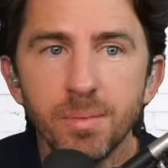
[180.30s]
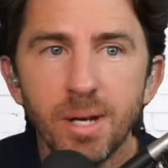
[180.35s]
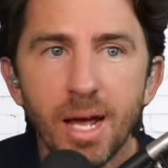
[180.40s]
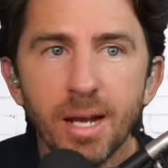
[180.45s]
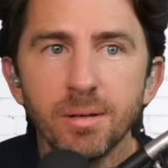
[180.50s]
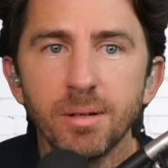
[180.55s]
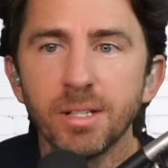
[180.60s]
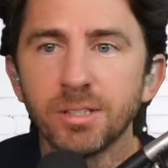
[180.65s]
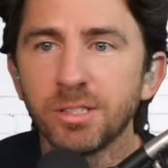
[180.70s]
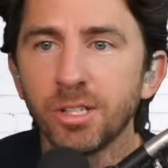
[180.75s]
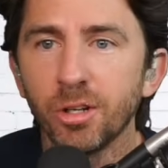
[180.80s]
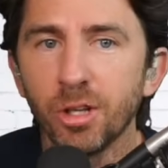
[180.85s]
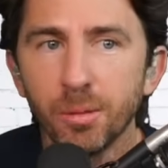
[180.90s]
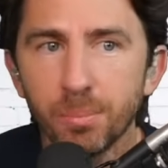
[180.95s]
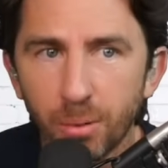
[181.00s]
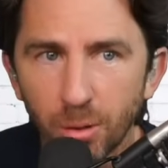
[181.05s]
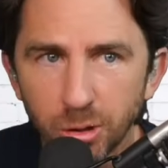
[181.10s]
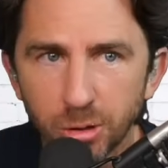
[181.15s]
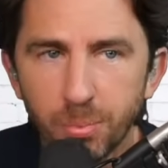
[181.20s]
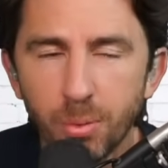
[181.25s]
not necessarily
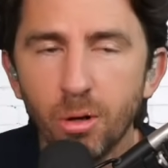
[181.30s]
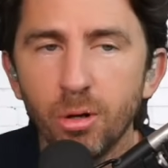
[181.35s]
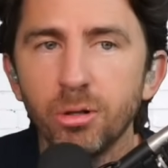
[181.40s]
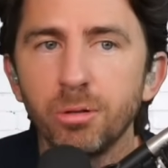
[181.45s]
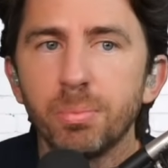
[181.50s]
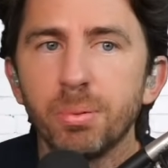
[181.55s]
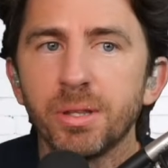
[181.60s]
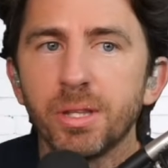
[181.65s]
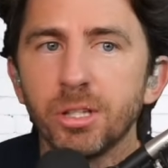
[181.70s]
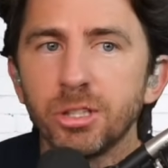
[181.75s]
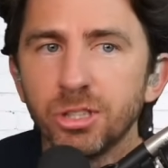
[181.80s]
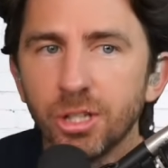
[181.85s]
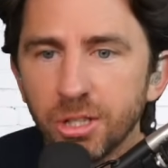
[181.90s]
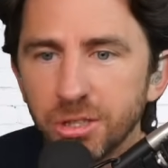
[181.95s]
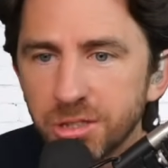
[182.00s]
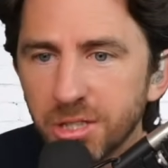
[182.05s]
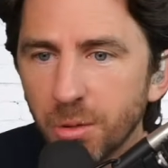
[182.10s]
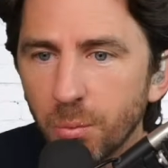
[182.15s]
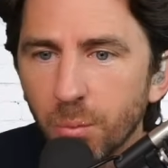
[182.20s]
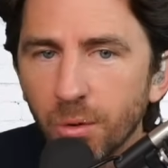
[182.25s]
postponed, but the judge
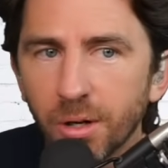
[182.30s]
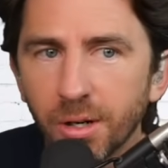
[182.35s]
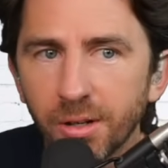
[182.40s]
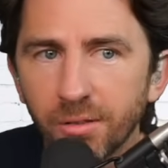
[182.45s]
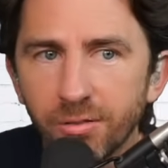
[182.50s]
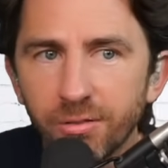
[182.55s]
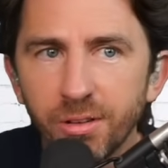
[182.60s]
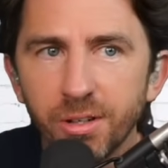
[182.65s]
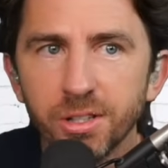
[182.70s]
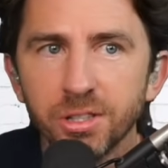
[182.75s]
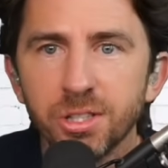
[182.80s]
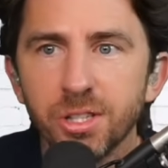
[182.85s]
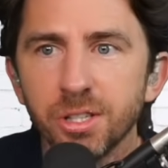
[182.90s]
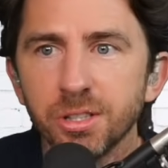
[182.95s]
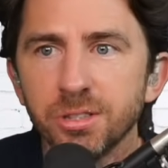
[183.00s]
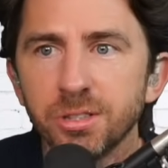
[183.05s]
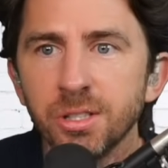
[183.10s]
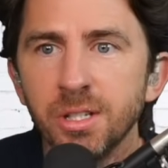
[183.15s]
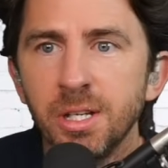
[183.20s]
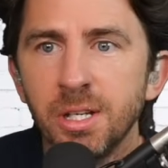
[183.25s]
said, we're going to finish
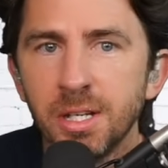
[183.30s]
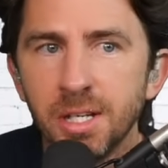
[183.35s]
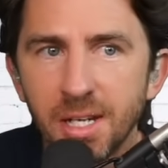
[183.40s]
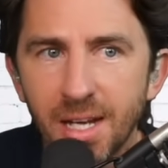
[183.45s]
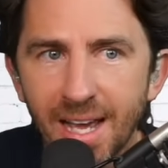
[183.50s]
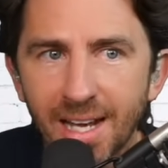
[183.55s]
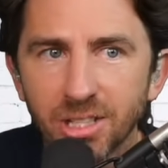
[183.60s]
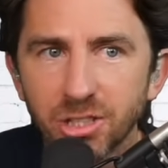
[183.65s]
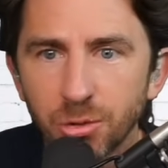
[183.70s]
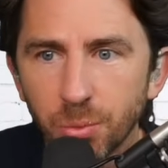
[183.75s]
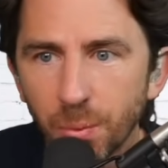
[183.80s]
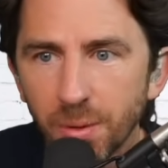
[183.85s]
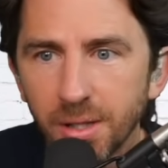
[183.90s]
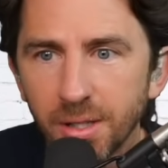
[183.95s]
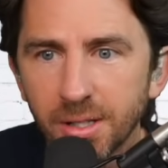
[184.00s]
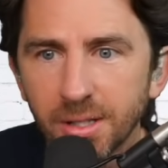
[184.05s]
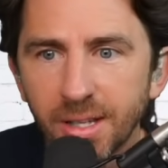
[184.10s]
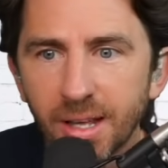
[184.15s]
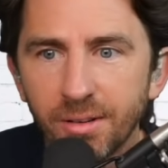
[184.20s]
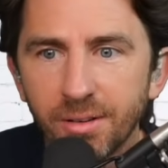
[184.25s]
this next
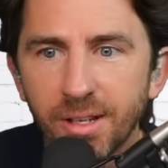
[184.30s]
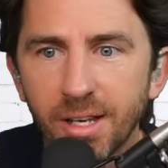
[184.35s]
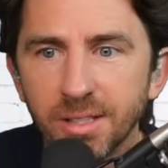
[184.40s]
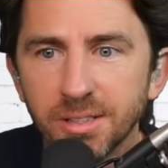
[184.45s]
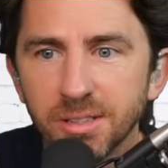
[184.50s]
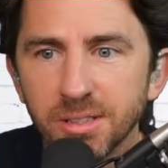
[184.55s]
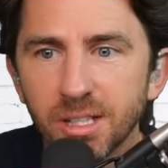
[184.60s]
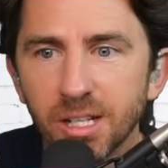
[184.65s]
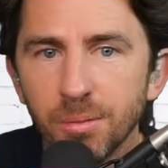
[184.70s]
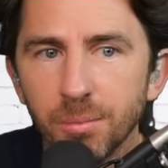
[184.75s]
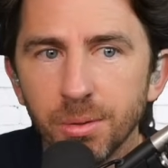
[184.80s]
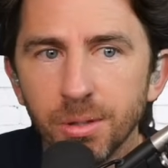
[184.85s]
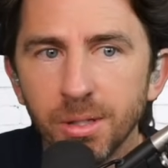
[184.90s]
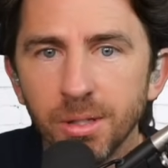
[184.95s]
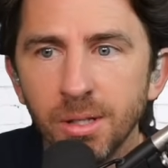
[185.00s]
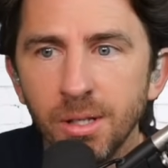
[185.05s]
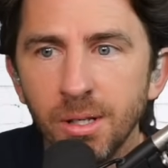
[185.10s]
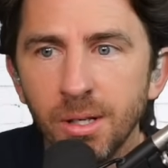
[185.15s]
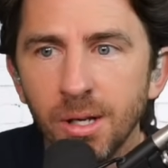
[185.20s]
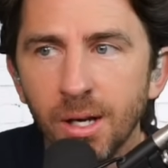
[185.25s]
week. And that case is going to be
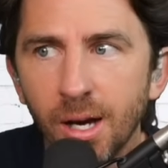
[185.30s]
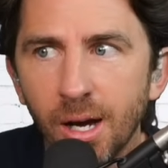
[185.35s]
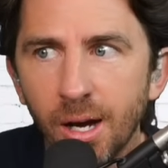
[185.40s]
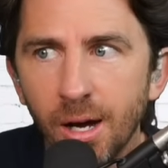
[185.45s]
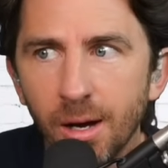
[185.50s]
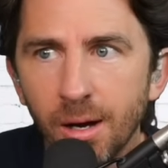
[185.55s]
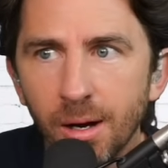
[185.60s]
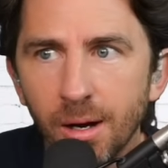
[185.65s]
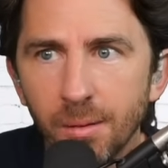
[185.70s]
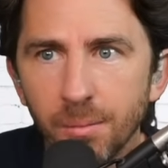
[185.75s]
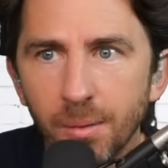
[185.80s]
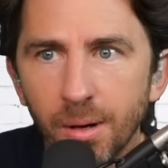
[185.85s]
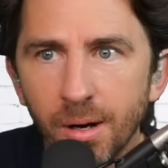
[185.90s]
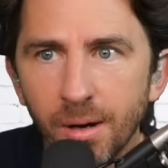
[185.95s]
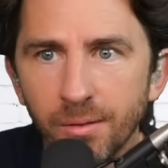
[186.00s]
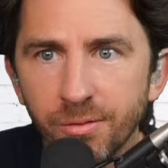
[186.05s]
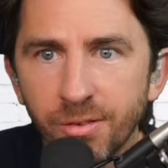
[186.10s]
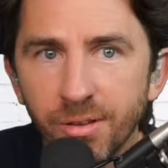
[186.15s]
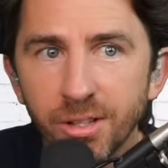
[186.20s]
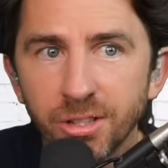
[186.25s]
uh,
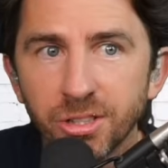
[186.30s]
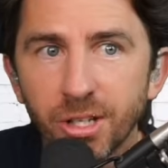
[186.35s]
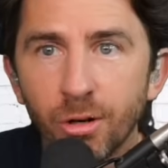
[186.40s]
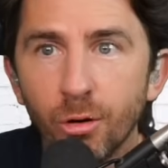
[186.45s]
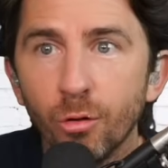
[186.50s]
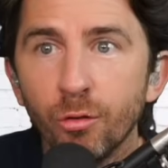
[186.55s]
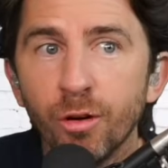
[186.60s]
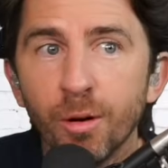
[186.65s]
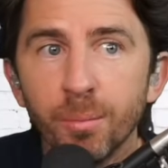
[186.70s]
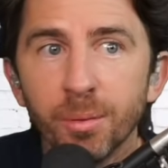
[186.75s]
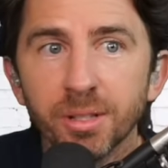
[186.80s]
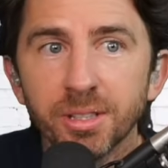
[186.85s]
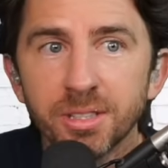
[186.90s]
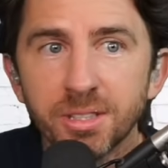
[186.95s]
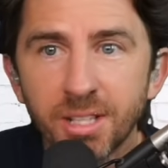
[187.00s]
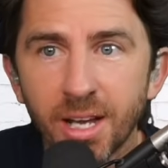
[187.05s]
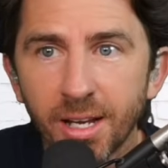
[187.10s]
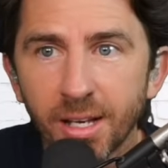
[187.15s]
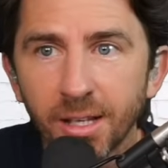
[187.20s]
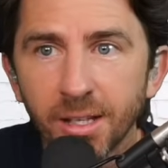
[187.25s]
uh, finished on November
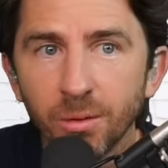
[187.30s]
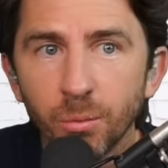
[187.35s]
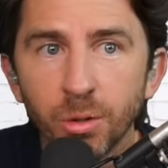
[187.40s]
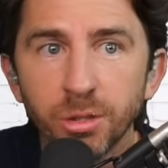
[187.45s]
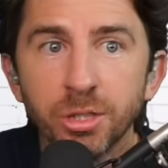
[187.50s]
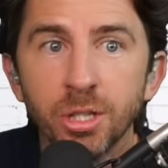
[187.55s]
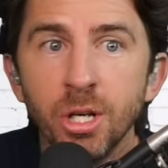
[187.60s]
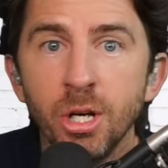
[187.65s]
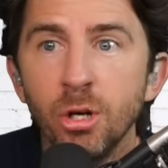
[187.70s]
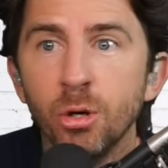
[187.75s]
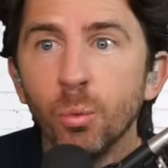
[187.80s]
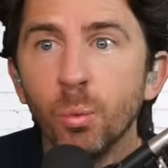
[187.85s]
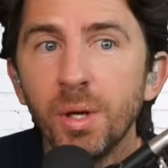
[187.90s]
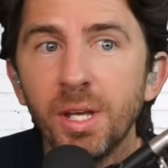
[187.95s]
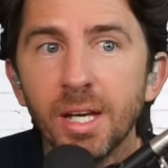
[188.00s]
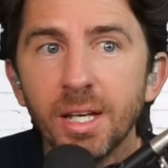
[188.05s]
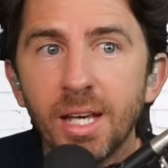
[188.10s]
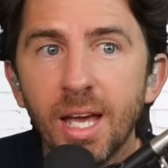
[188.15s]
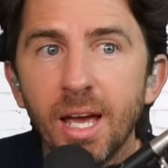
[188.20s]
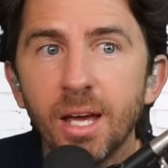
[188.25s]
second, which
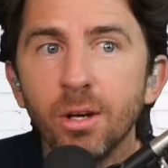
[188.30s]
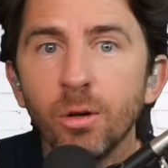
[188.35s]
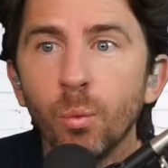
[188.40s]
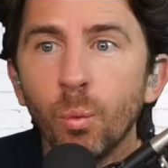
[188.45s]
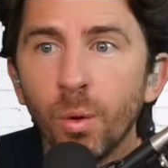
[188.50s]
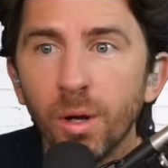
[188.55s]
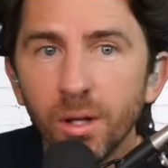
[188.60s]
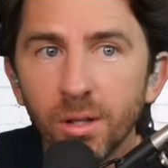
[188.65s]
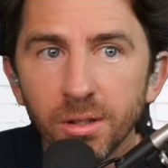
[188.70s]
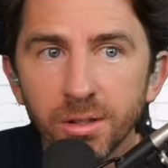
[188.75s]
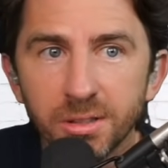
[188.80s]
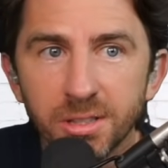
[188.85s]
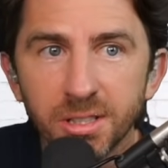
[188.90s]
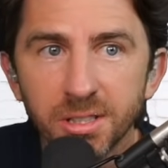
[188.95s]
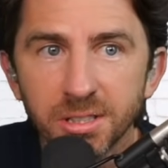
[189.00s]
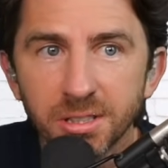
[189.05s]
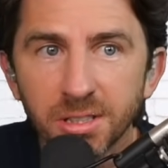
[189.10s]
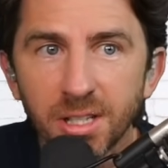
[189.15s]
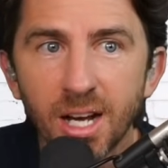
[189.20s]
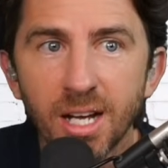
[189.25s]
we, again, will
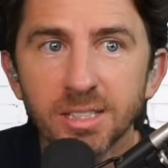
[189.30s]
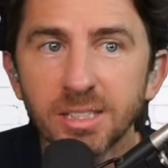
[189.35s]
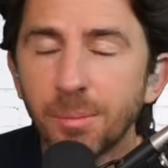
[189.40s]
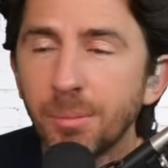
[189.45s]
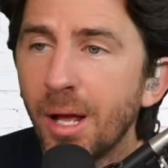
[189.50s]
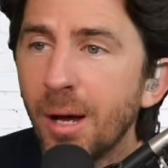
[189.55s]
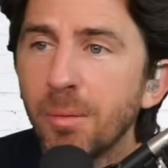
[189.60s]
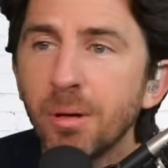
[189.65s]
discuss. I mean,